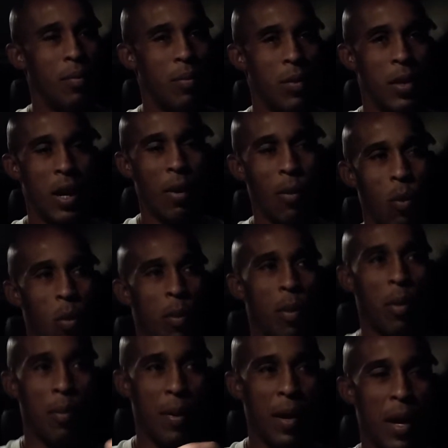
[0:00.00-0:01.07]
that will
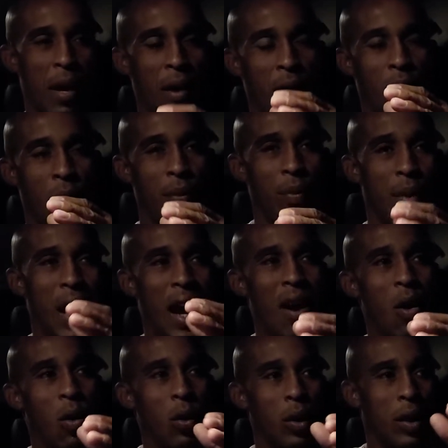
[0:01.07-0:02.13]
propel not
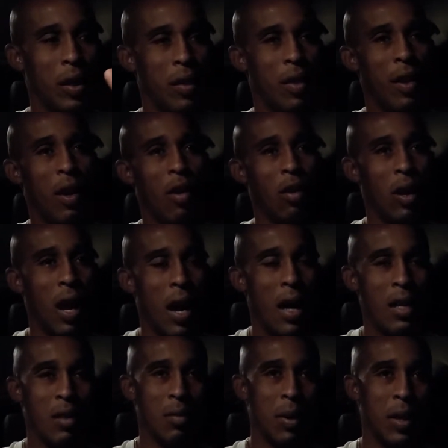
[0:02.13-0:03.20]
only their
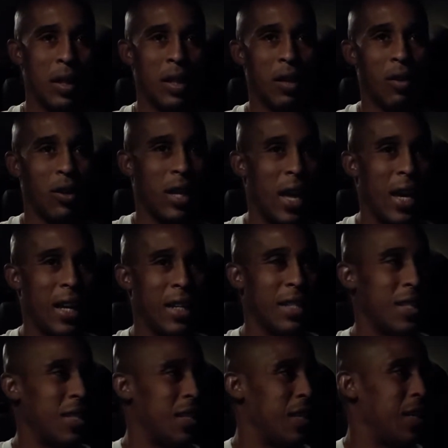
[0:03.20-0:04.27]
lives, but their
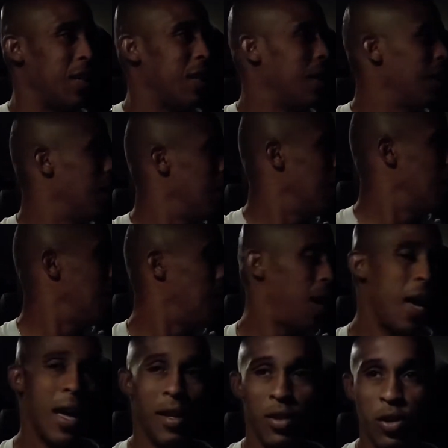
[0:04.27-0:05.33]
legacy
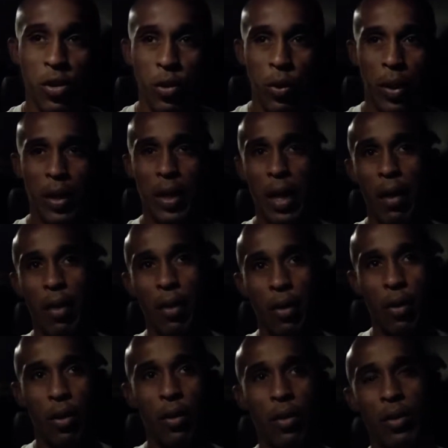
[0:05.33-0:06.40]
into
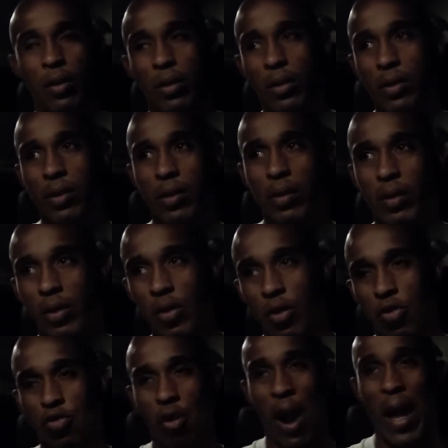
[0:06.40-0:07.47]
another
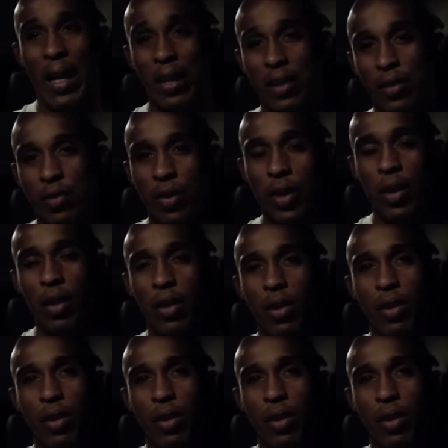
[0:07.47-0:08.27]
stratosphere.